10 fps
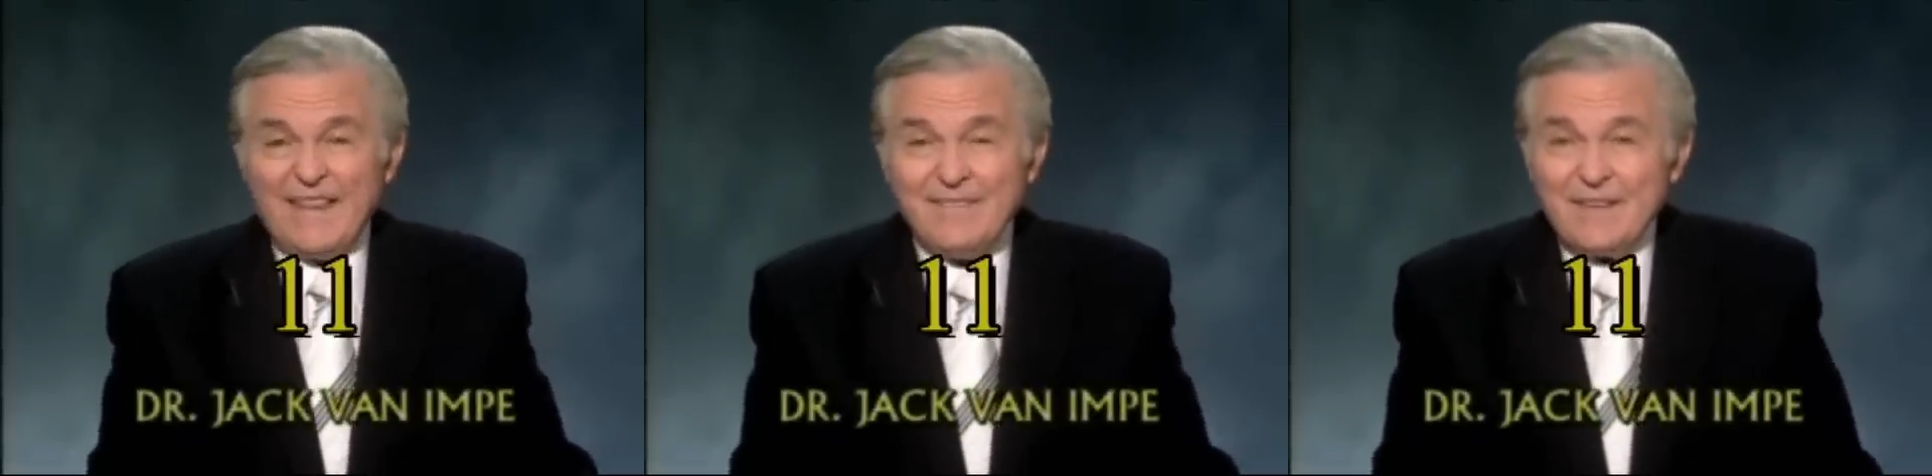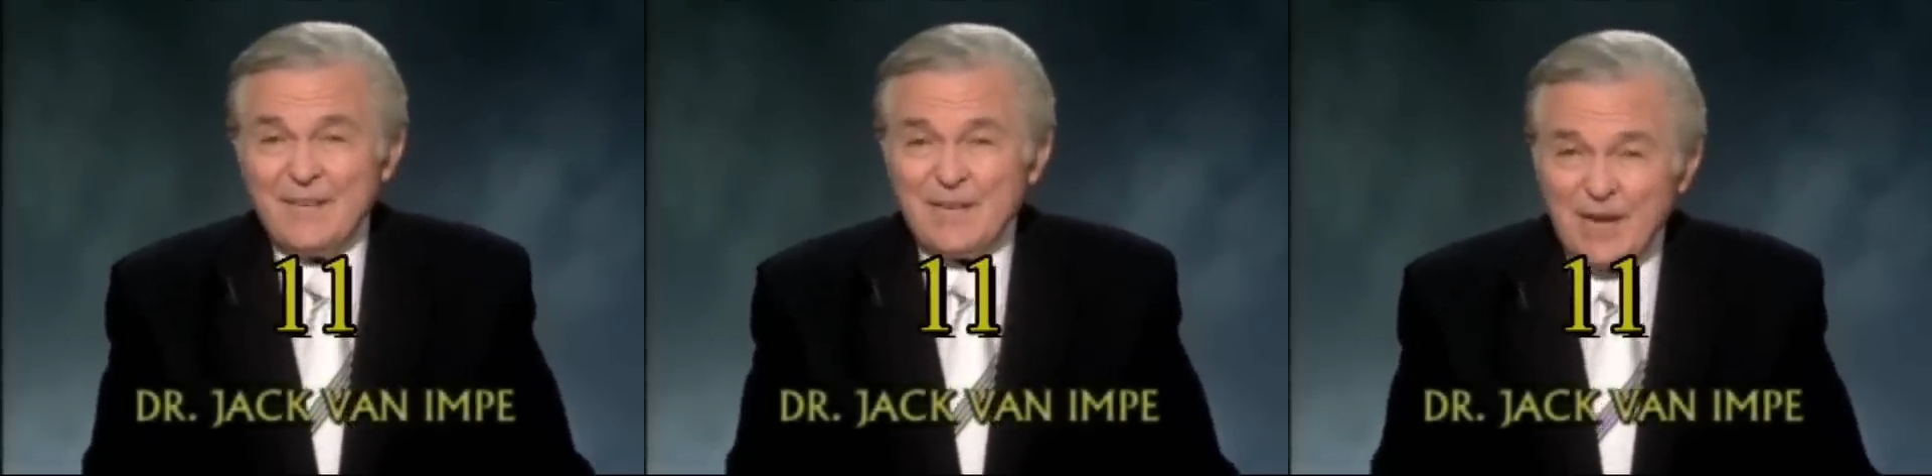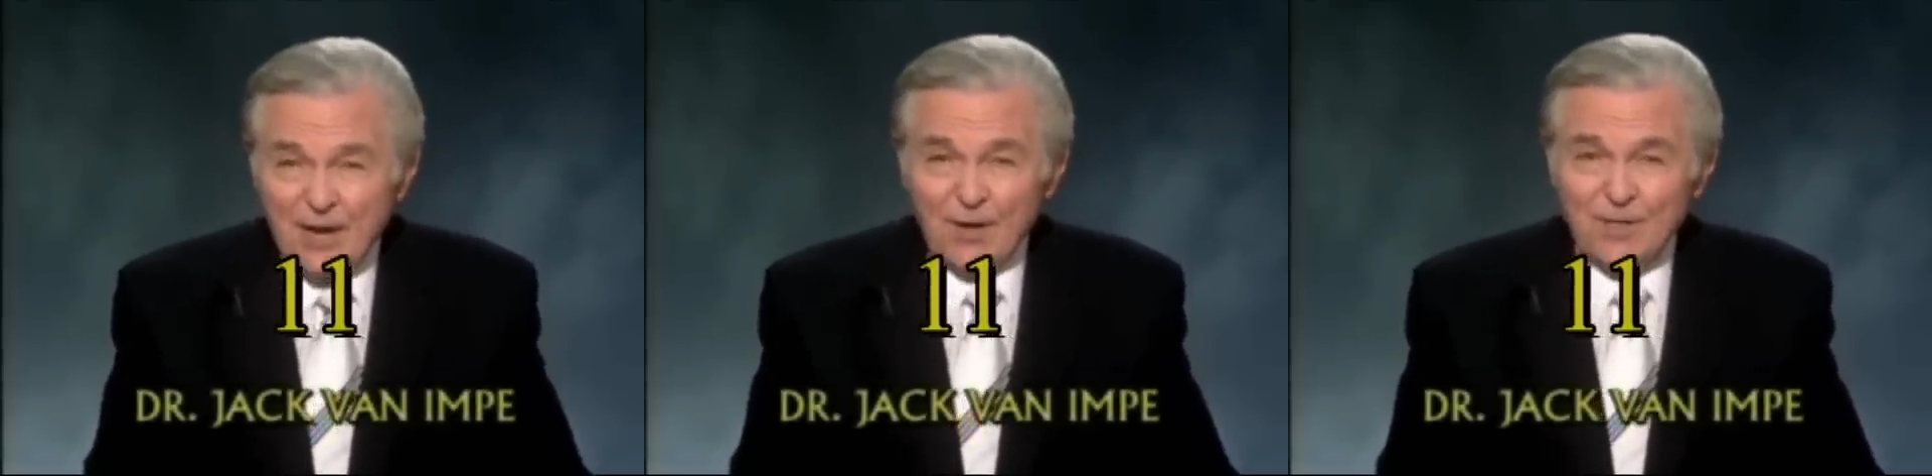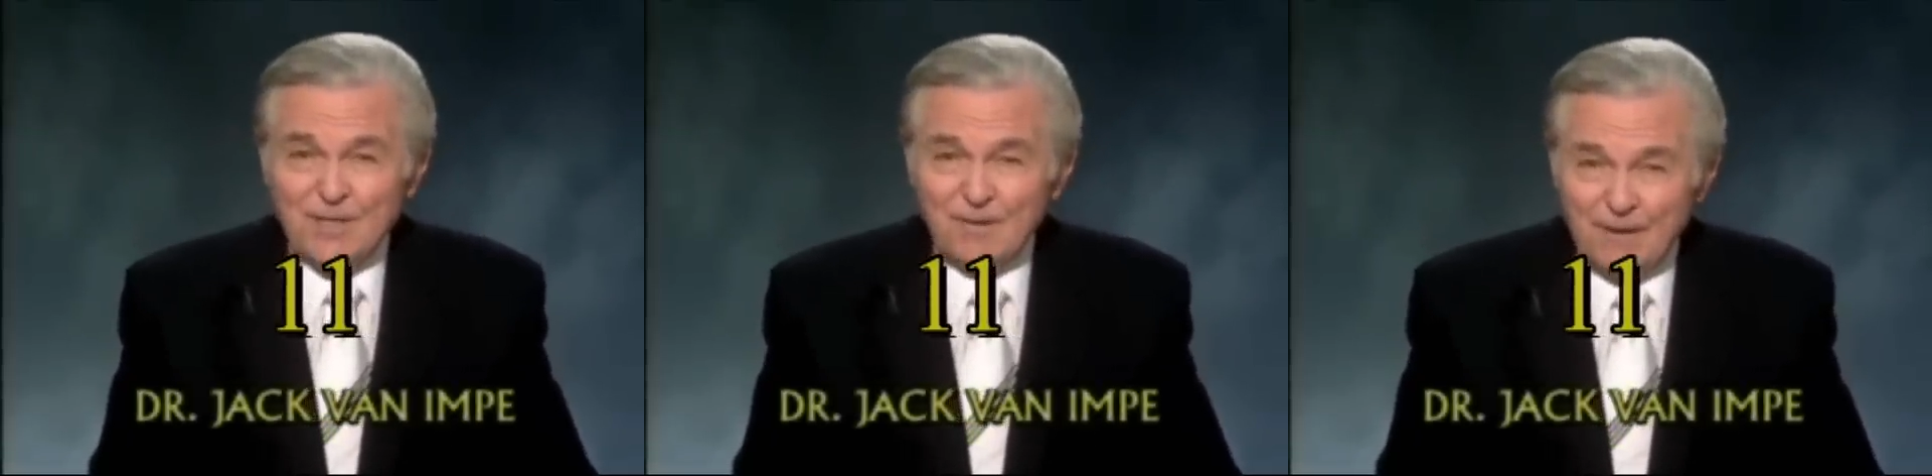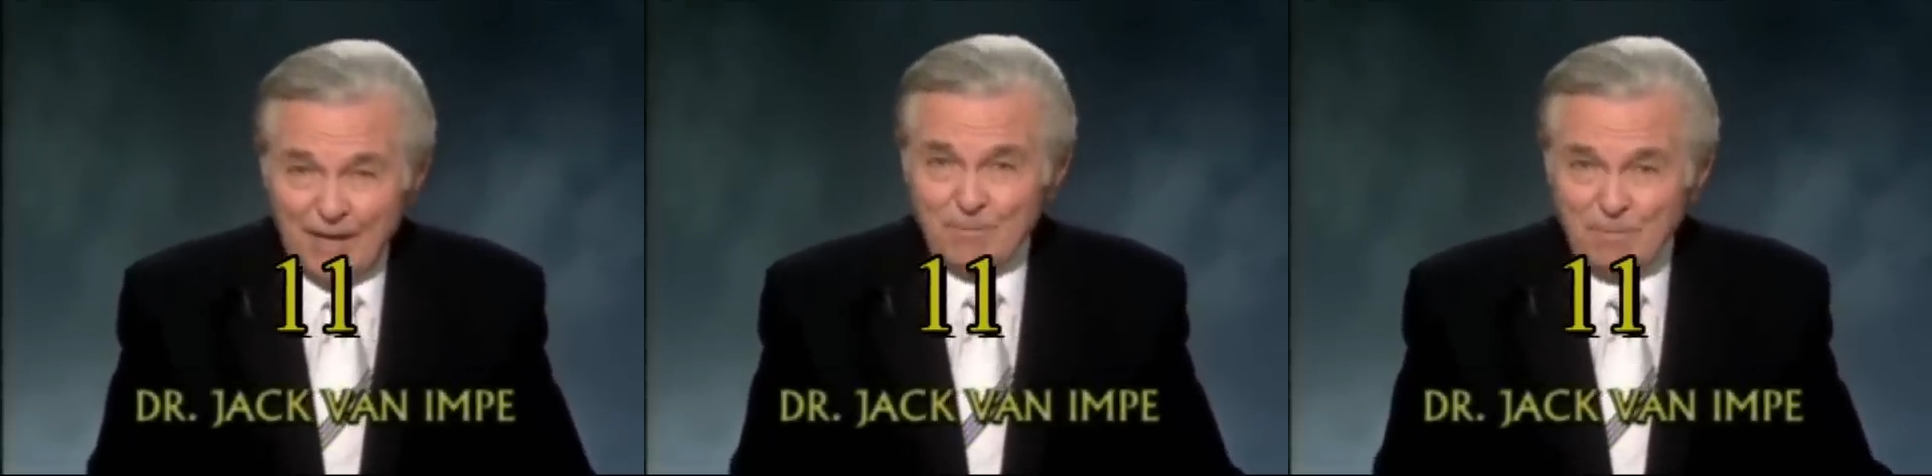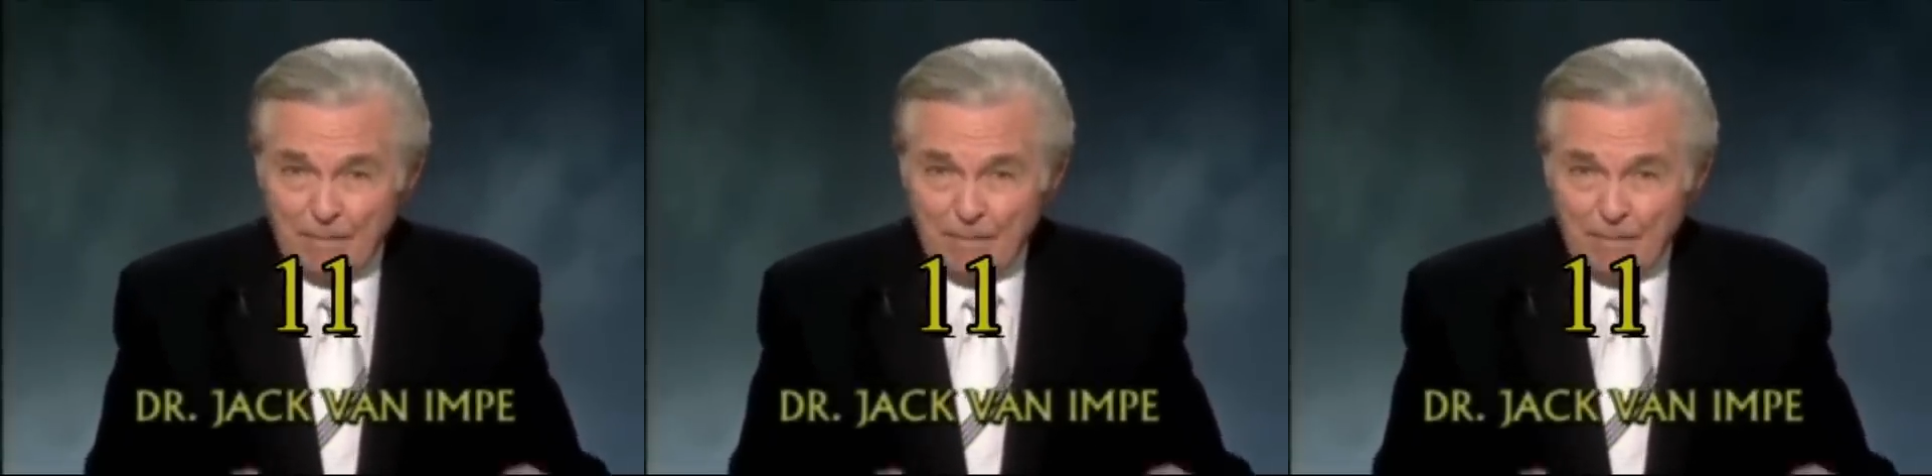11 years of age,